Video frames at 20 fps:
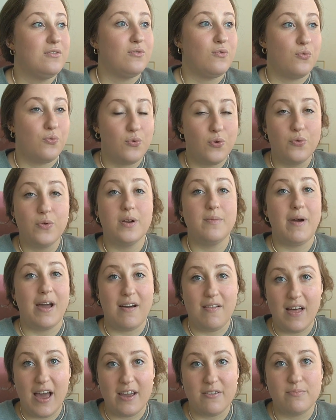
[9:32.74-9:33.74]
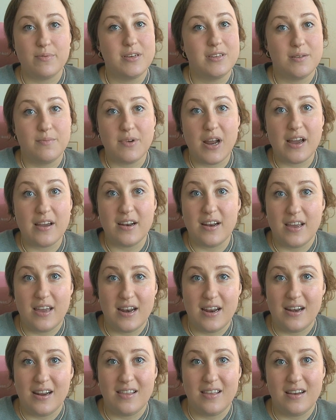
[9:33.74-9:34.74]
ruin my life because I'm not going to get
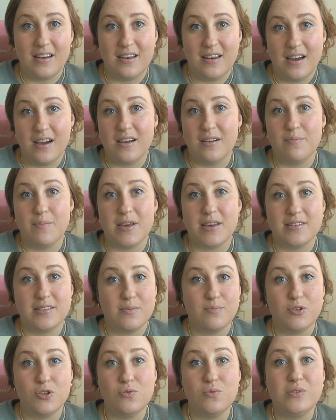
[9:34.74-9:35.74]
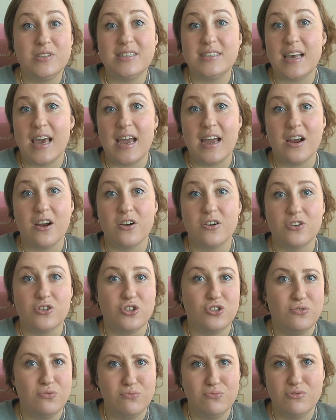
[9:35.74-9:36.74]
anything done because I'm too scared or
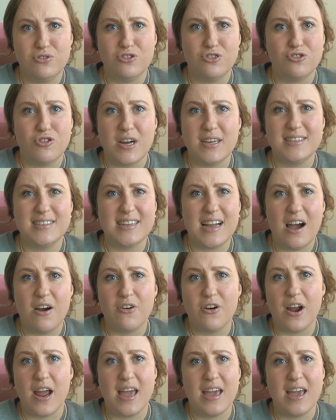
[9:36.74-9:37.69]
too stressed out or